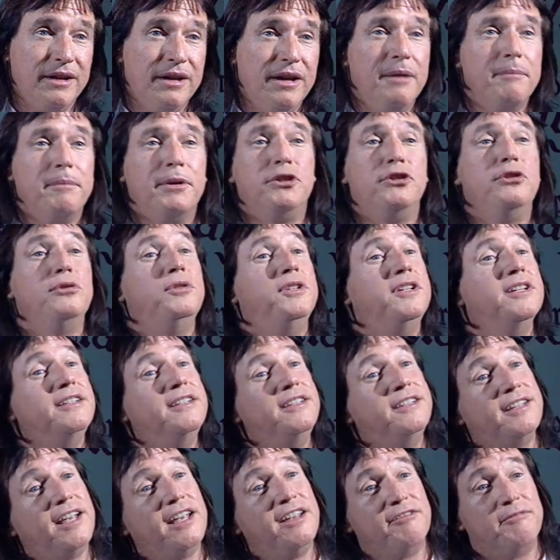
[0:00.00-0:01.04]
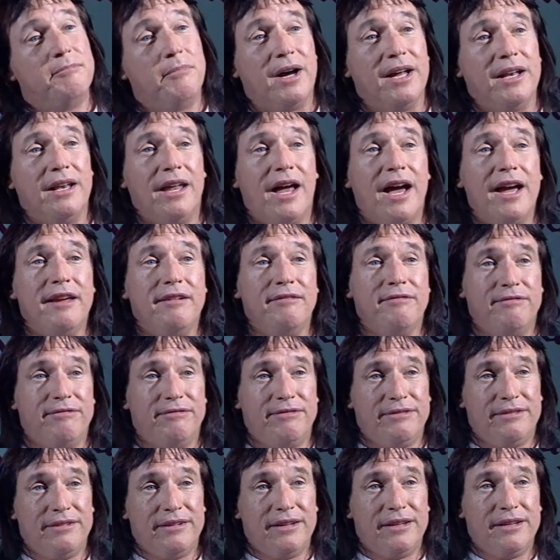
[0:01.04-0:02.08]
But you did save my life.
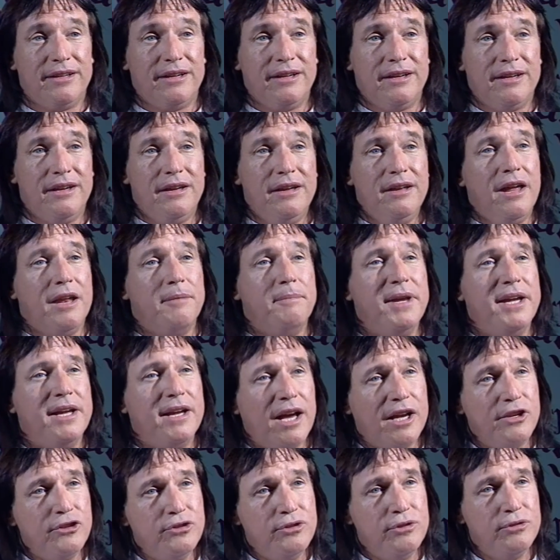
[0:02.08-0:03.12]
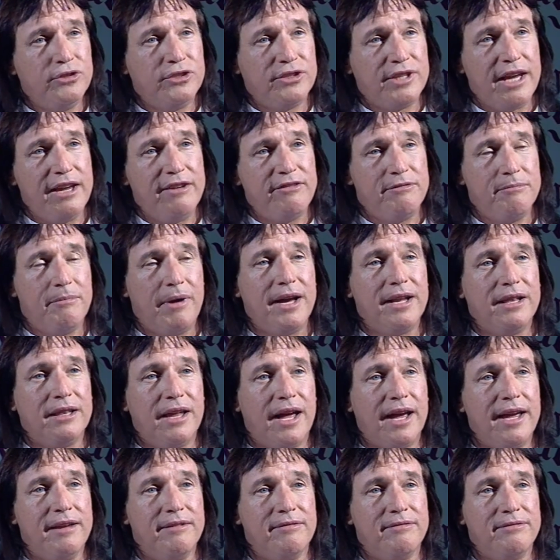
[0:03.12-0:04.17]
And because you saved my
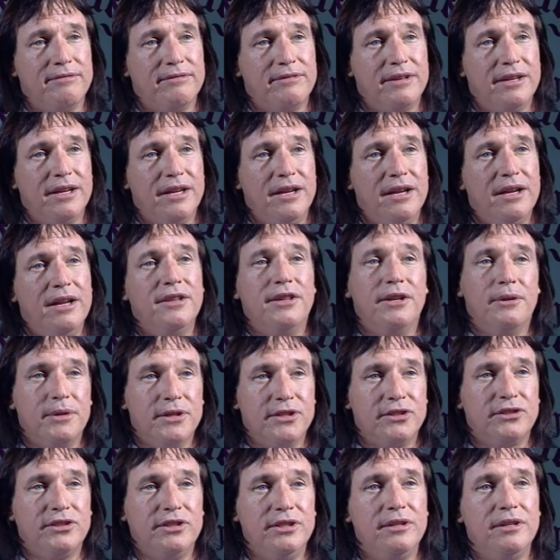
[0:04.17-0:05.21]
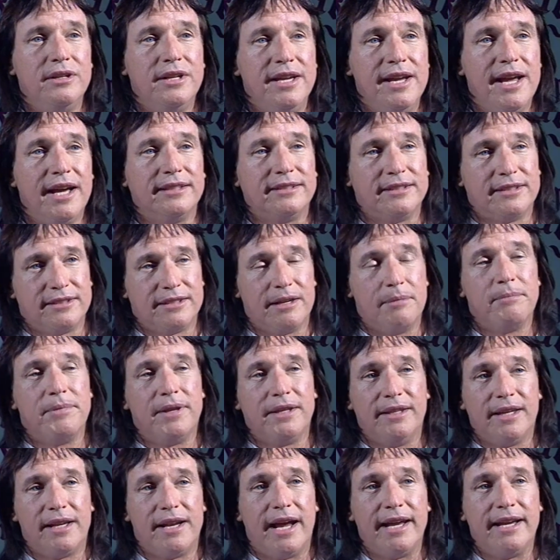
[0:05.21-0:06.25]
life, there is still yet something
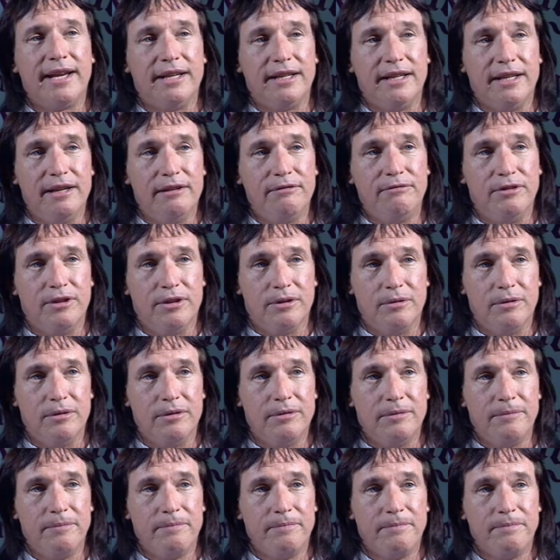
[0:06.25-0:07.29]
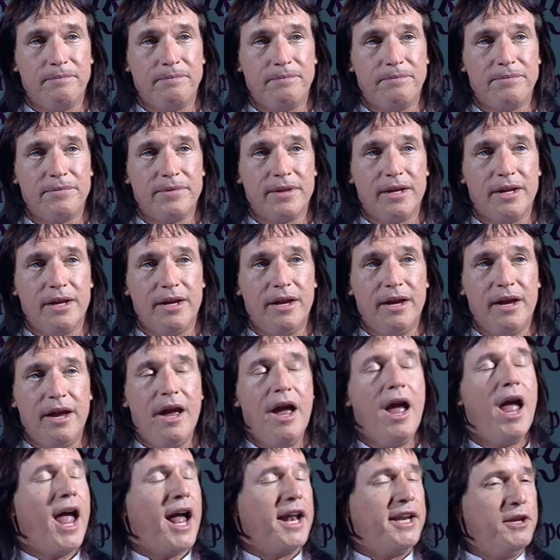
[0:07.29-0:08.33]
that I can give you."
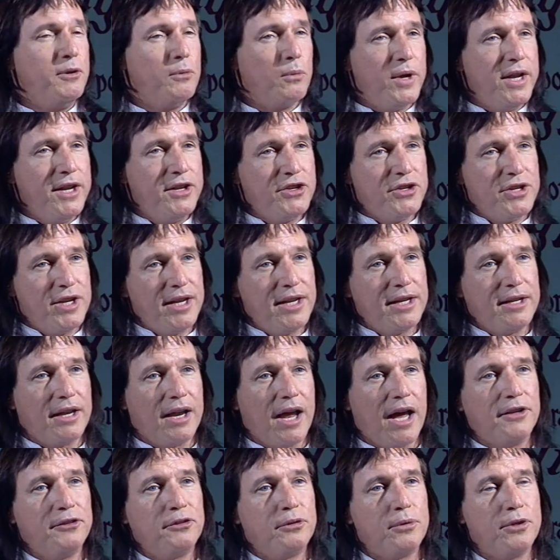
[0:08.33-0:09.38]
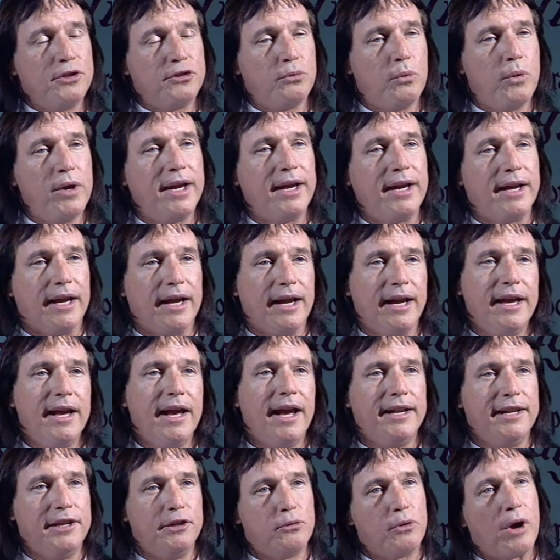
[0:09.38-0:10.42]
And he reached in under his wing,
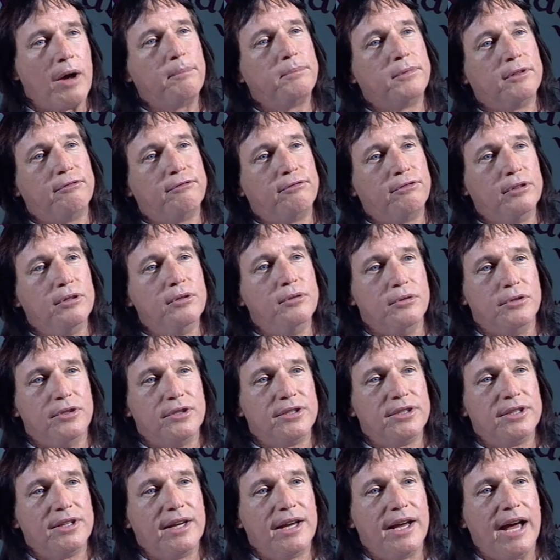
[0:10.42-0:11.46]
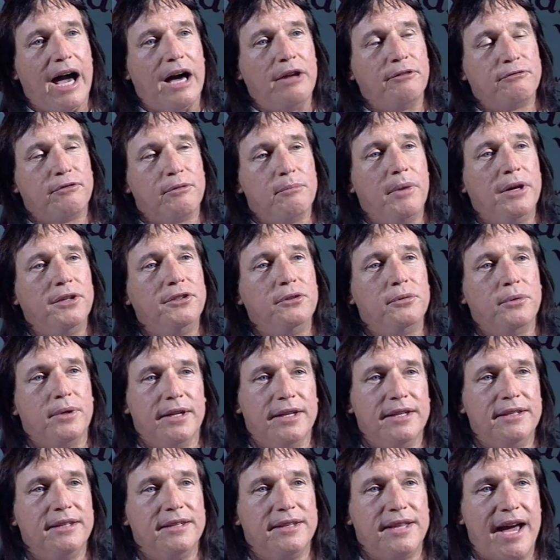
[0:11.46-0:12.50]
and he dropped a flute out from under it
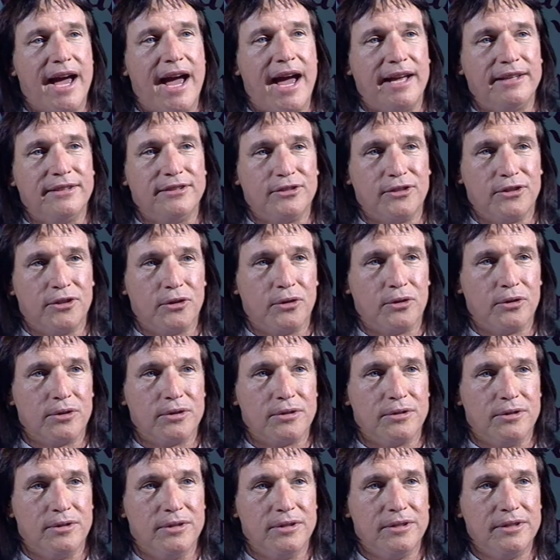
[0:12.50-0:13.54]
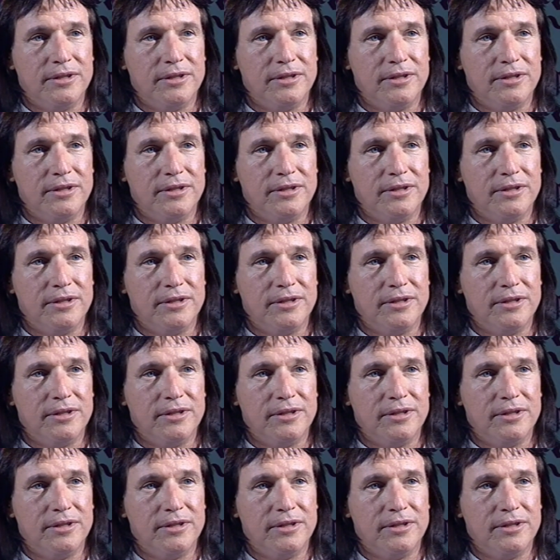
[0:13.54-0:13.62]
into the hands of the girl.